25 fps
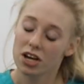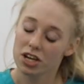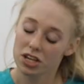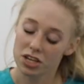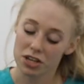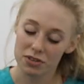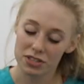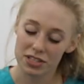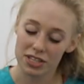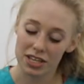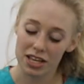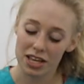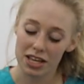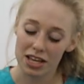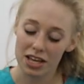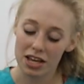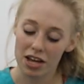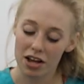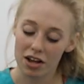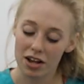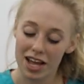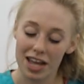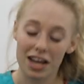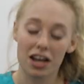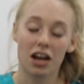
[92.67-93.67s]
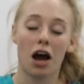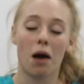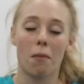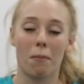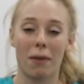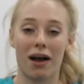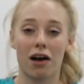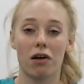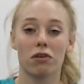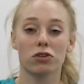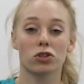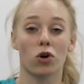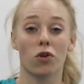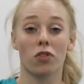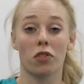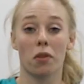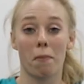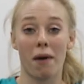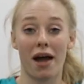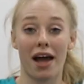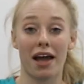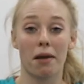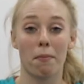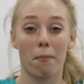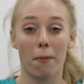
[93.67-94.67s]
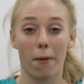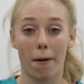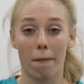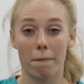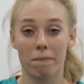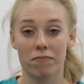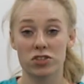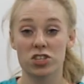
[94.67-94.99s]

you see it come out on the paper.